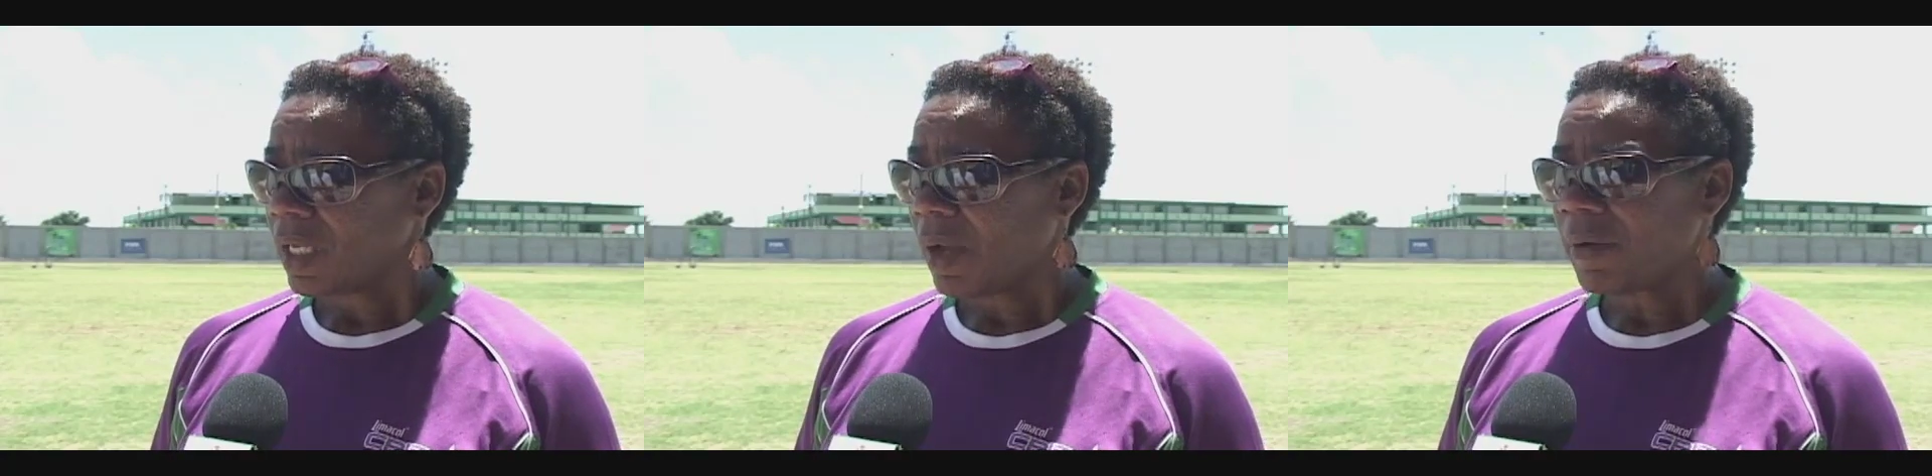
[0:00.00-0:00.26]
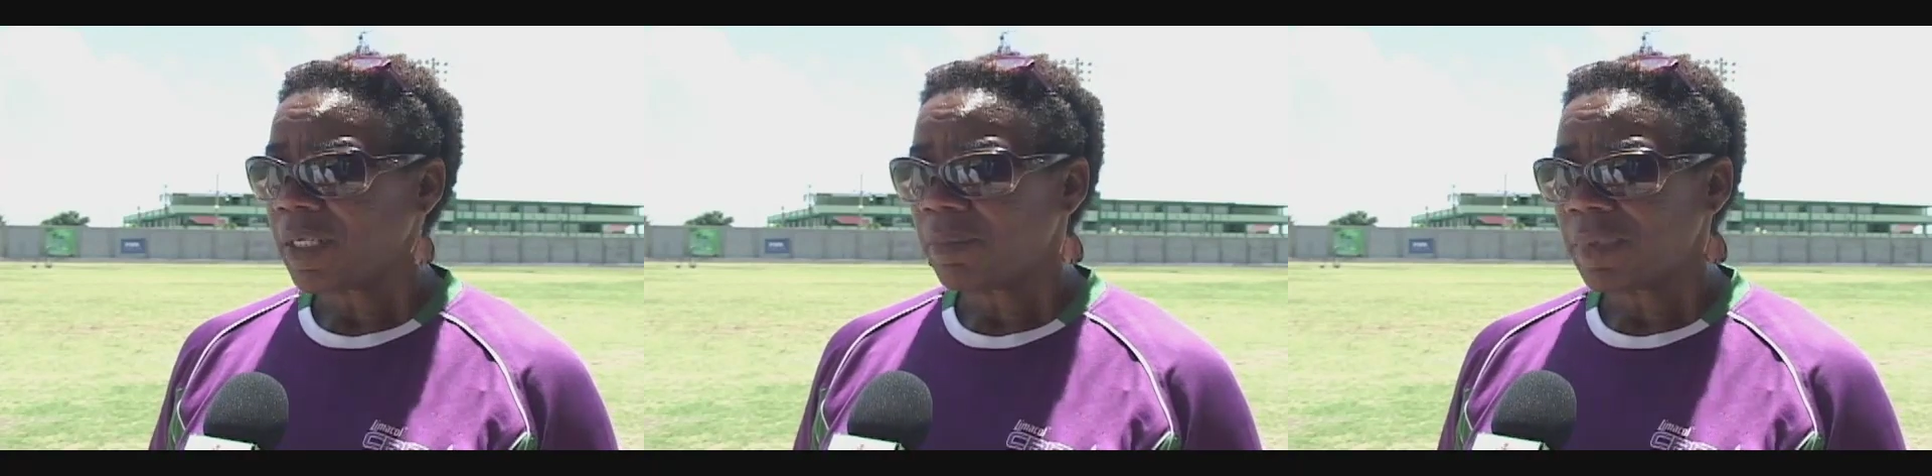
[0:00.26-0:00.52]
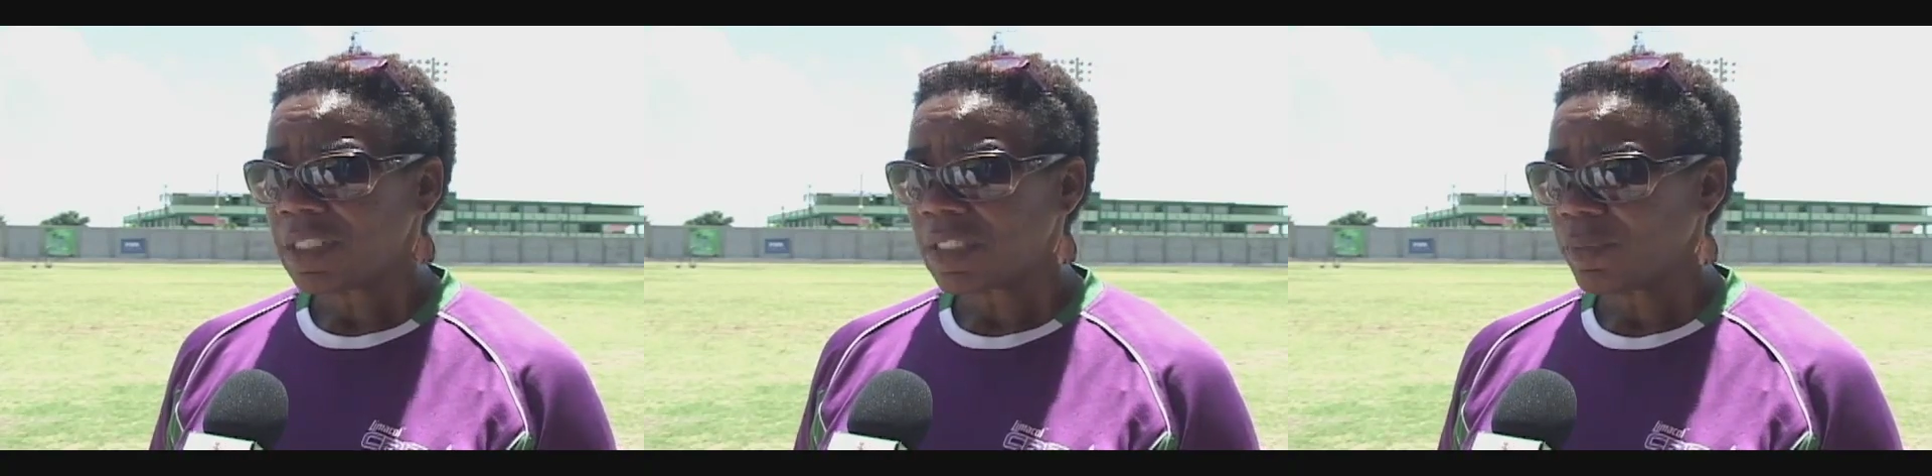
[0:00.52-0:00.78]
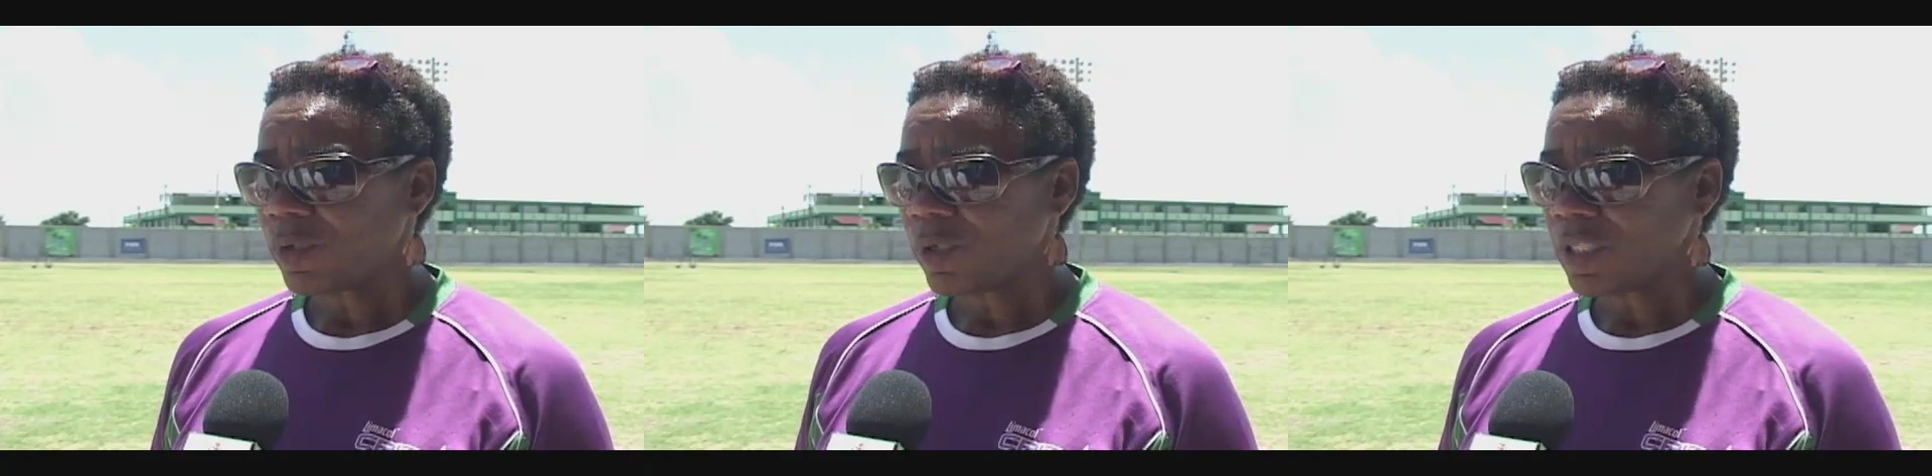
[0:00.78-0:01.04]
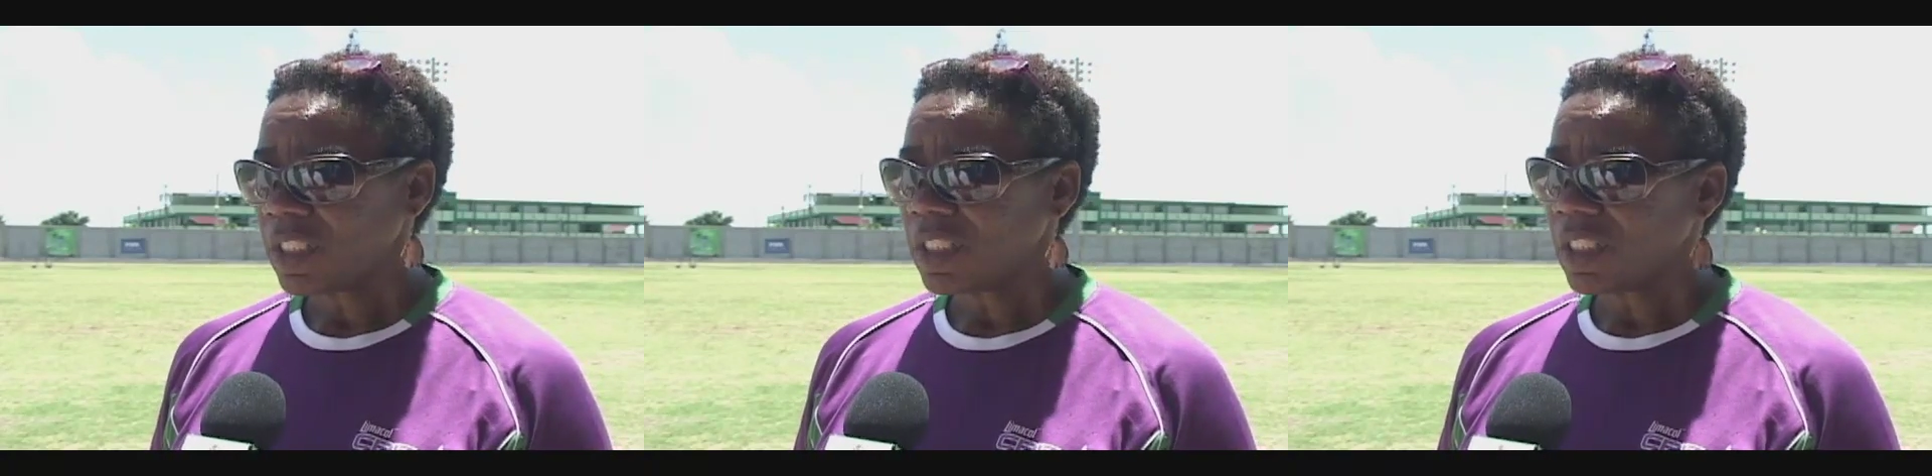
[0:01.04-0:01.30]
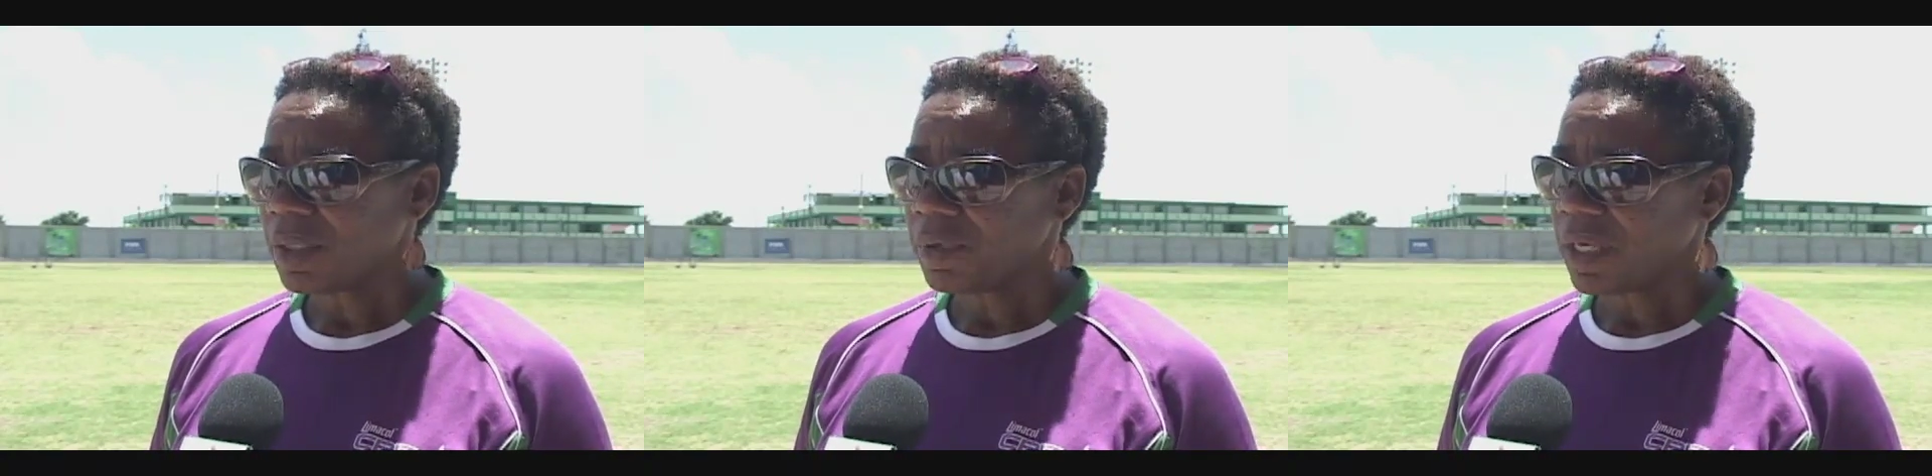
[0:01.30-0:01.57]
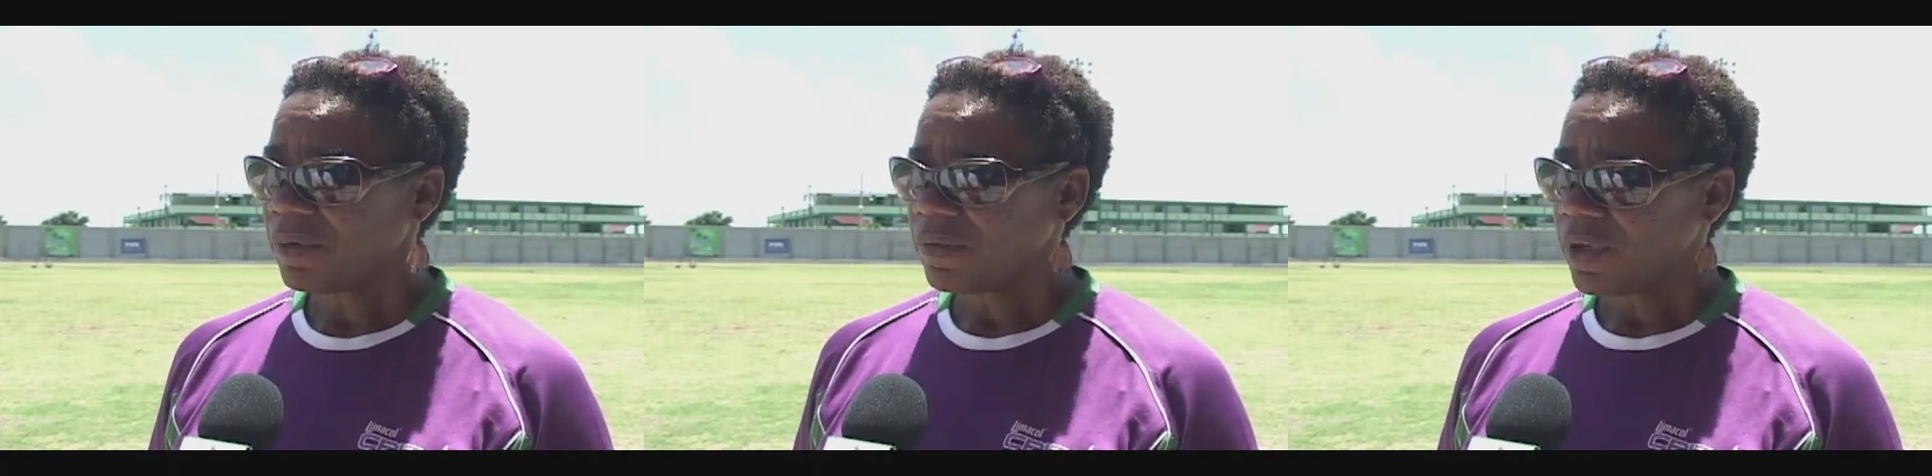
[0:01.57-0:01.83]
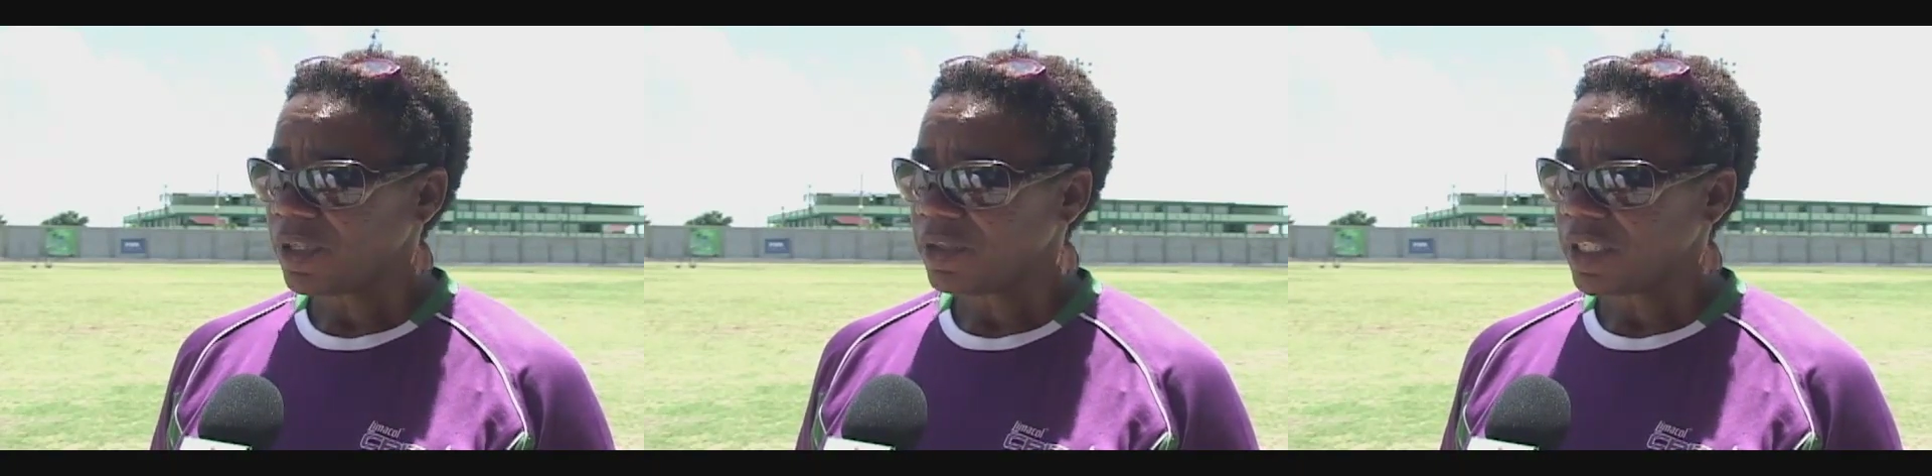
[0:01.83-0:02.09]
our numbers keep growing. This year we have
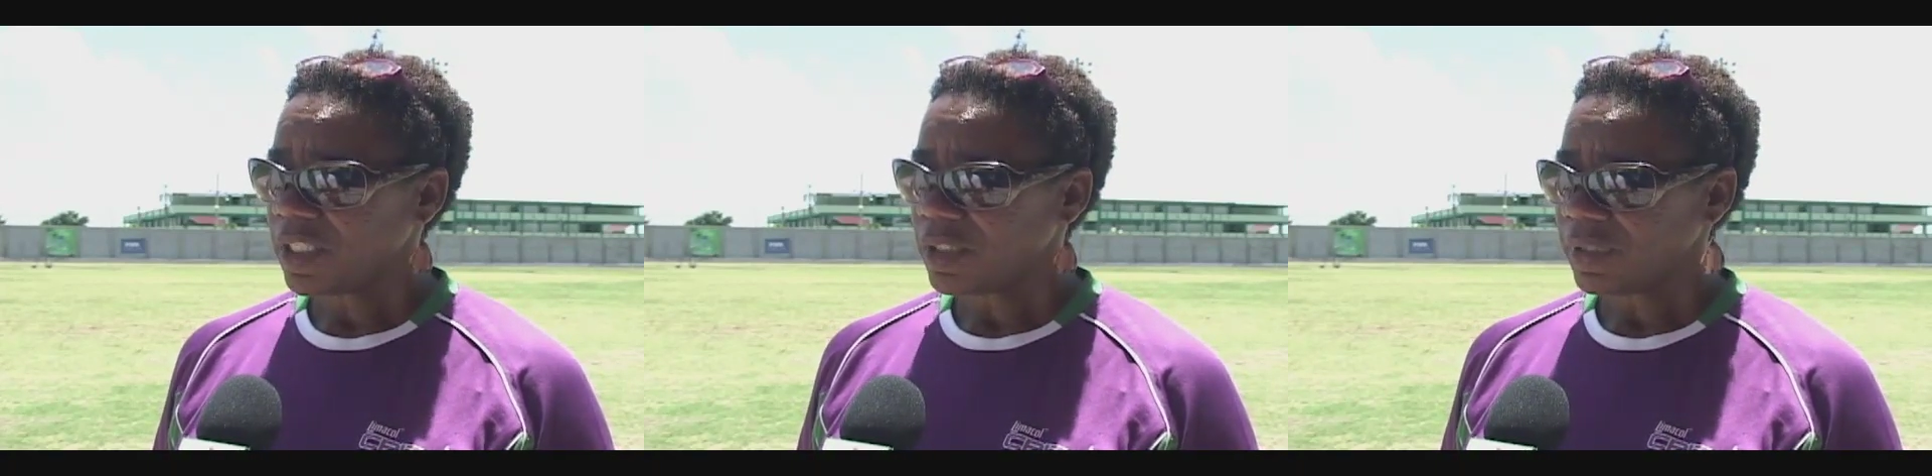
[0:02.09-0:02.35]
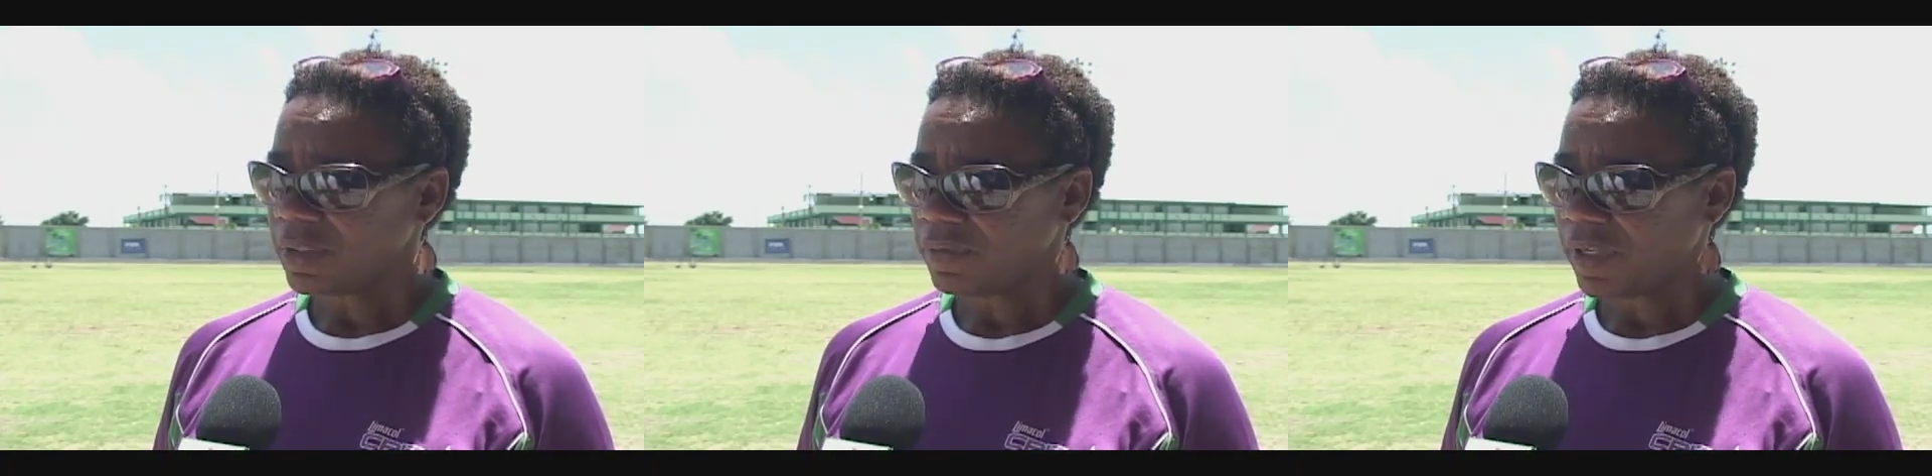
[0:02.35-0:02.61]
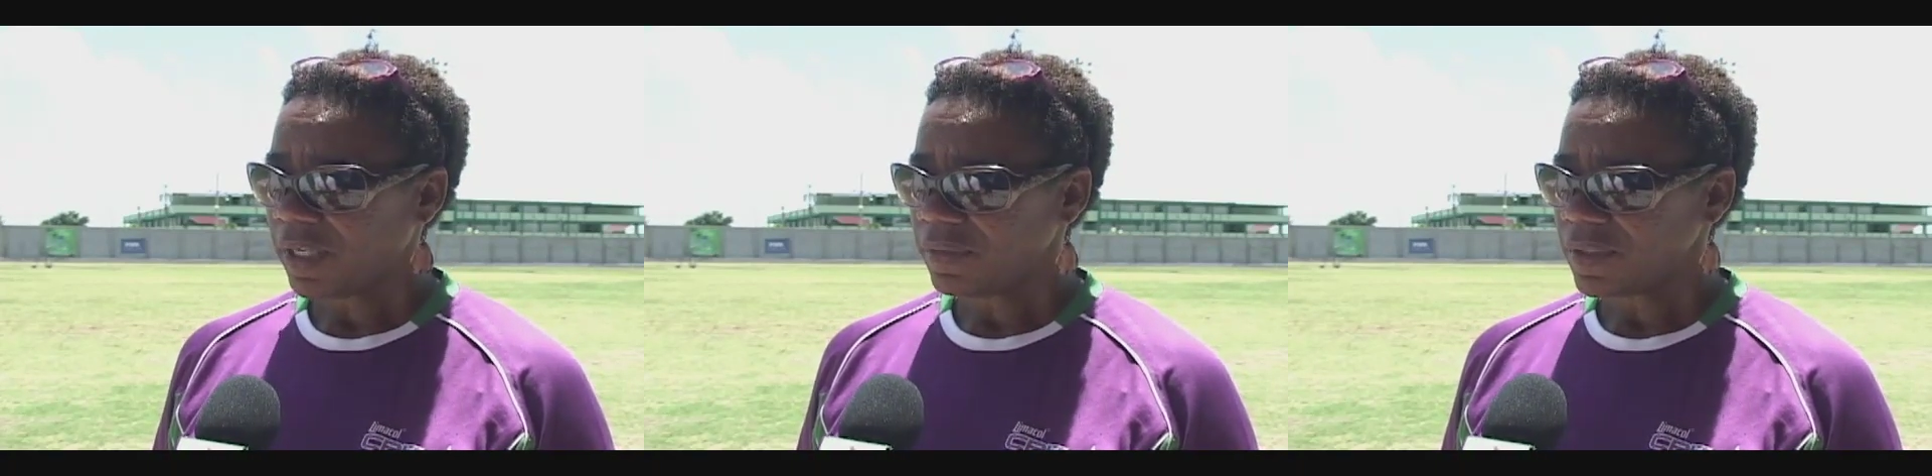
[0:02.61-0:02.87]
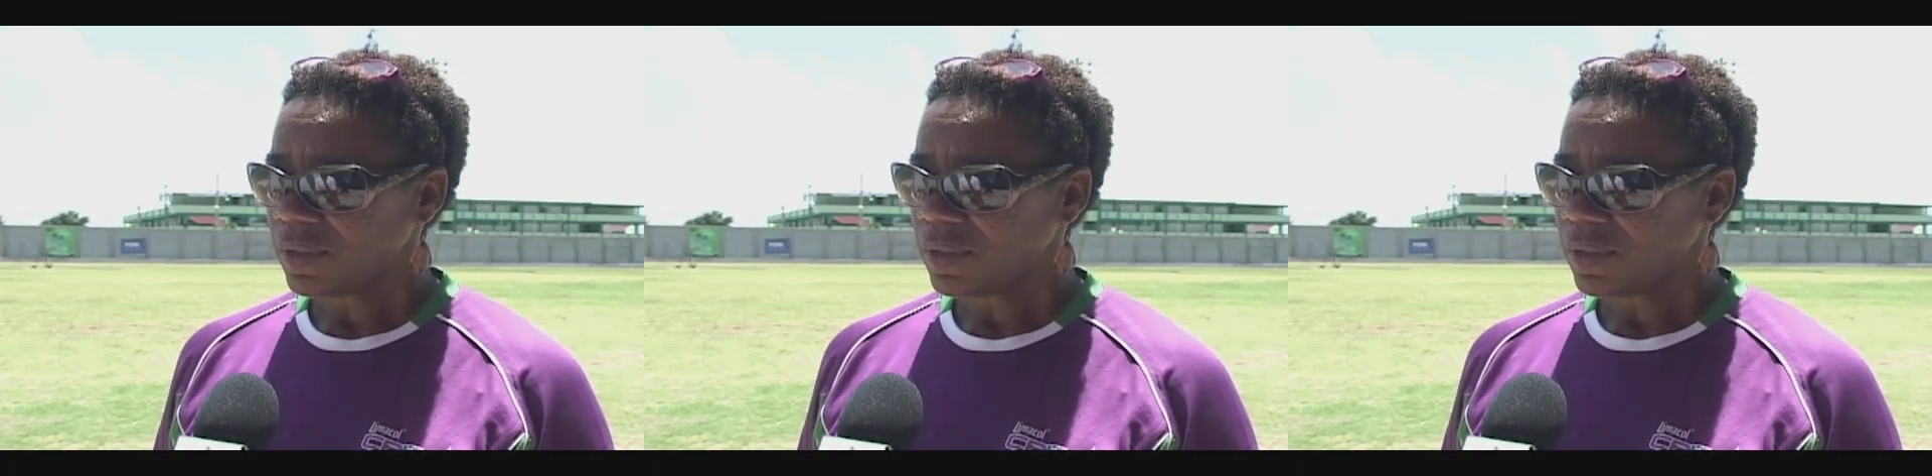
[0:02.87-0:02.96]
425